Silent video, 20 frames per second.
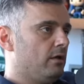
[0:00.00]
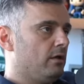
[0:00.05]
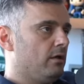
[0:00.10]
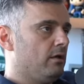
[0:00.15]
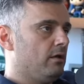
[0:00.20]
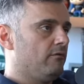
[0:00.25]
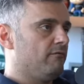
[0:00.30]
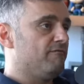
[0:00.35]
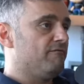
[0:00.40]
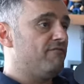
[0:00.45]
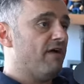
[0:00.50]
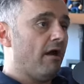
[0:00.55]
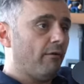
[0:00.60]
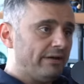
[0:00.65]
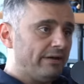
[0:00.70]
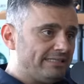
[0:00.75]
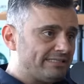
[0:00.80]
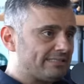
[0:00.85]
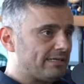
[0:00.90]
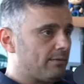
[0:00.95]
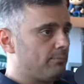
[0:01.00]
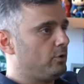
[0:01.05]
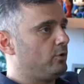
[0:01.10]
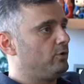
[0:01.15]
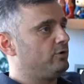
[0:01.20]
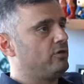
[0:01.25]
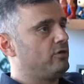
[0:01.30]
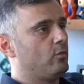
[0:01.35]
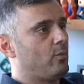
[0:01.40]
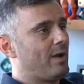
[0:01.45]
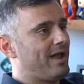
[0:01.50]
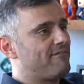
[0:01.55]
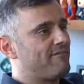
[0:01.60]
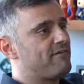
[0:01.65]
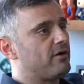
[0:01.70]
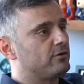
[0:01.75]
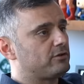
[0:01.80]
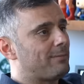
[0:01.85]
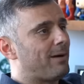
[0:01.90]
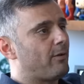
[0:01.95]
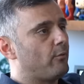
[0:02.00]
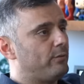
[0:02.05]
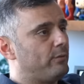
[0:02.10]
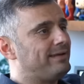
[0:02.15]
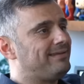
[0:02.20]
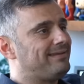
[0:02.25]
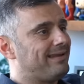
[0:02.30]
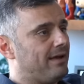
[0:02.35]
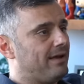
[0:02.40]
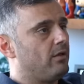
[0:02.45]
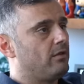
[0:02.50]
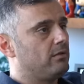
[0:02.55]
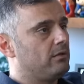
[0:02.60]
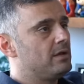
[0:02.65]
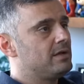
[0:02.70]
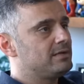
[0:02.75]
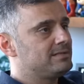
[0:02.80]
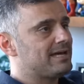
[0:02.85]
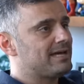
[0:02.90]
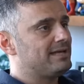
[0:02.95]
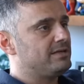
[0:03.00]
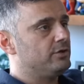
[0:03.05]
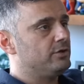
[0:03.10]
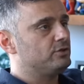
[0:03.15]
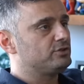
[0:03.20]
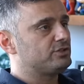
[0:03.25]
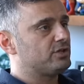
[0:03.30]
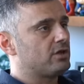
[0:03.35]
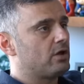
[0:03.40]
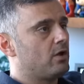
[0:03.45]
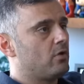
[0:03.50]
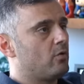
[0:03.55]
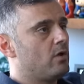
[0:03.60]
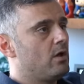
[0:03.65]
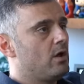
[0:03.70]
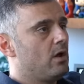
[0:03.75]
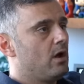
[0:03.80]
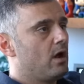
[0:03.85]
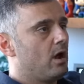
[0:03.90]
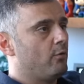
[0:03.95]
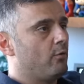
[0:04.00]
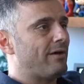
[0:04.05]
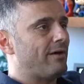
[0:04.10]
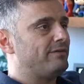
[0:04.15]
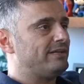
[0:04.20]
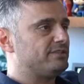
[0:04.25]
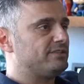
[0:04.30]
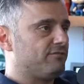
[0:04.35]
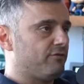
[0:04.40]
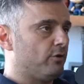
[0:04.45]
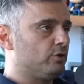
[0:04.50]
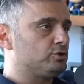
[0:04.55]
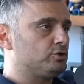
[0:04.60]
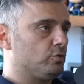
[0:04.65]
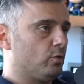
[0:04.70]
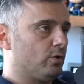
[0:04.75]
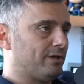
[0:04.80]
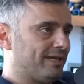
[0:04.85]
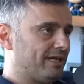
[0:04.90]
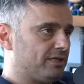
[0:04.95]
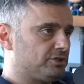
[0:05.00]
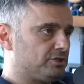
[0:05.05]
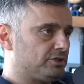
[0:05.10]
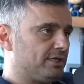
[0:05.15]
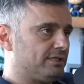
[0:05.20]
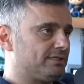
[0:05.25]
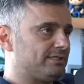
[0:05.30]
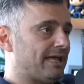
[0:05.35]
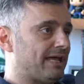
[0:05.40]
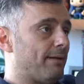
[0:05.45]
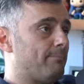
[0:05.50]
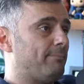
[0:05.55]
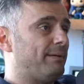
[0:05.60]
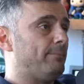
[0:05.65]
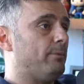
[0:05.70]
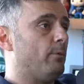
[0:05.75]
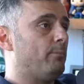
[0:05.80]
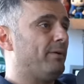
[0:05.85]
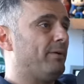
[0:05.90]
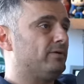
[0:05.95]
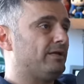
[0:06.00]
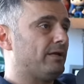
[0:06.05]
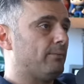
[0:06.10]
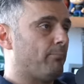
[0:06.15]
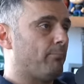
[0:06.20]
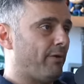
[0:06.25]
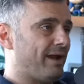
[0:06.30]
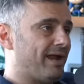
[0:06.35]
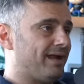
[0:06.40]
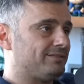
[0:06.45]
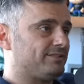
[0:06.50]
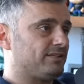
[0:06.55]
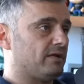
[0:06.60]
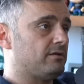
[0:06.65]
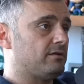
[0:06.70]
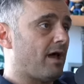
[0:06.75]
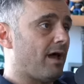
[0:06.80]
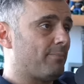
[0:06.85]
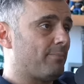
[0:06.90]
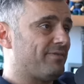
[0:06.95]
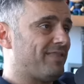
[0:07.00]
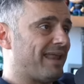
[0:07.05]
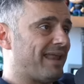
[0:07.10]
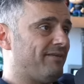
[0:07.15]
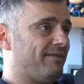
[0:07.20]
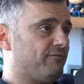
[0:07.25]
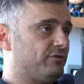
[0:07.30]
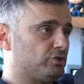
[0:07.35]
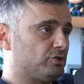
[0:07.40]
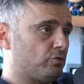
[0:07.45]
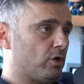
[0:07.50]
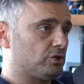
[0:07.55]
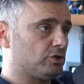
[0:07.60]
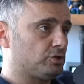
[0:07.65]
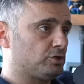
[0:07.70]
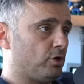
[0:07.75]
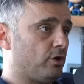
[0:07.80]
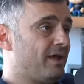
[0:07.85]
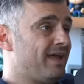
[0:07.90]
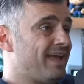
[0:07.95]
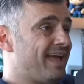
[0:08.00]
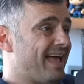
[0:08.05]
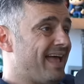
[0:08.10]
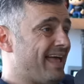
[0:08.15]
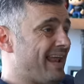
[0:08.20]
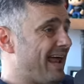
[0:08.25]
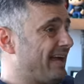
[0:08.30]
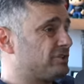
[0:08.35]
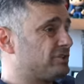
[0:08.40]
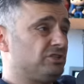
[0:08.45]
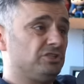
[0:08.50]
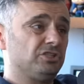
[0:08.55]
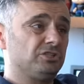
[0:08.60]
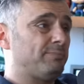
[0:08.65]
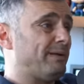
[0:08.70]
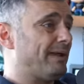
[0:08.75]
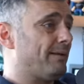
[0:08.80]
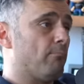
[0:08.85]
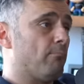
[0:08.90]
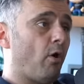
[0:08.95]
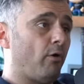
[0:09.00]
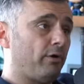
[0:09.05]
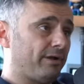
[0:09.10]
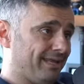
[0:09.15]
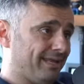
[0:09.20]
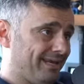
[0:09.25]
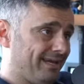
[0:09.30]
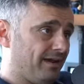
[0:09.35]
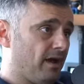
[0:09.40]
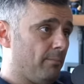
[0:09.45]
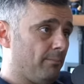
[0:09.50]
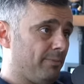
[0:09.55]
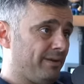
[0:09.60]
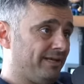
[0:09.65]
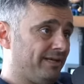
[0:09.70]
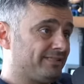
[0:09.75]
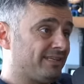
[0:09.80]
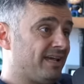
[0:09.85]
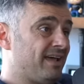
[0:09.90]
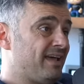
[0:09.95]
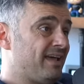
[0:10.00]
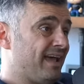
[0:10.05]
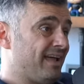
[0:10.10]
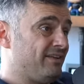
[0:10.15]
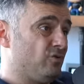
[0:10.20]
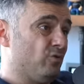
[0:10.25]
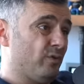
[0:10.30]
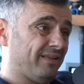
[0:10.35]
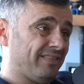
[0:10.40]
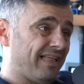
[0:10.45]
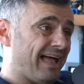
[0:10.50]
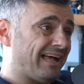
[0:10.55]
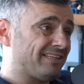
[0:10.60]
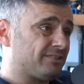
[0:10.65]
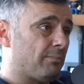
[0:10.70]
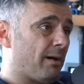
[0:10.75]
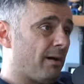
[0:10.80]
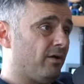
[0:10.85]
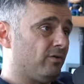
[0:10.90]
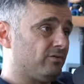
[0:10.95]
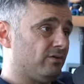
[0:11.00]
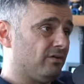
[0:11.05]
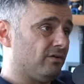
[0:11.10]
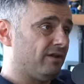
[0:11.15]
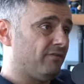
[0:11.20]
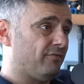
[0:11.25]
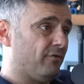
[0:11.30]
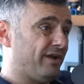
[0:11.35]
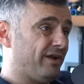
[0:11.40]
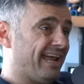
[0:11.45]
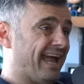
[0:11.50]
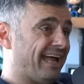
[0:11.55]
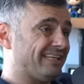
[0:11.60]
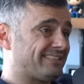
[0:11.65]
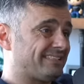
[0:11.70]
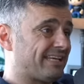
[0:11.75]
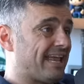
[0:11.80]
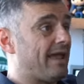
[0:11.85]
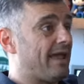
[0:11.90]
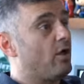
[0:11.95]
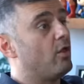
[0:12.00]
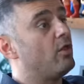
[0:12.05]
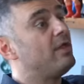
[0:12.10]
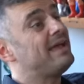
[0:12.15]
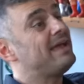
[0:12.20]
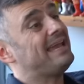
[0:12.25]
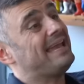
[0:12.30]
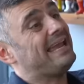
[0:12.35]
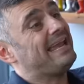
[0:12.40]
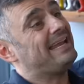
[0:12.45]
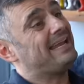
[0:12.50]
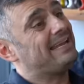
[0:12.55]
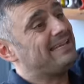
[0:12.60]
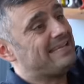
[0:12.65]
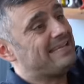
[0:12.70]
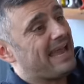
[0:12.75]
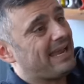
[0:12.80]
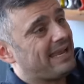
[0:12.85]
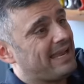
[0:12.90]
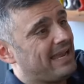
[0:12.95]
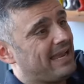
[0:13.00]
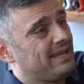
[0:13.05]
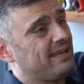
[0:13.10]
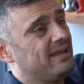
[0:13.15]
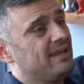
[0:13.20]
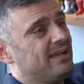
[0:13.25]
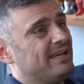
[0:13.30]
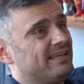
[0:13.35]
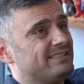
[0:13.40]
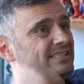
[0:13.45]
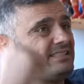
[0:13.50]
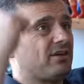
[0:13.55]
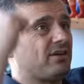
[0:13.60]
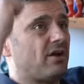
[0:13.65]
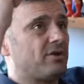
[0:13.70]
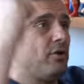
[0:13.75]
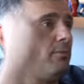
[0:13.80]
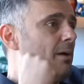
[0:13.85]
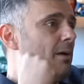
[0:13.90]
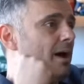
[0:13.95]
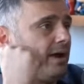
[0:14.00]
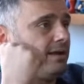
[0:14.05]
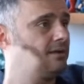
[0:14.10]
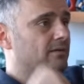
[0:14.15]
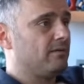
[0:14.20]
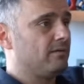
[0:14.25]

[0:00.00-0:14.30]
very similar to the way I felt about retail 10 years ago around these virtual kitchens and people building brands on top of that infrastructure and actually just being marketing companies and doing last mile delivery at scale in a decade. Is this on your mind?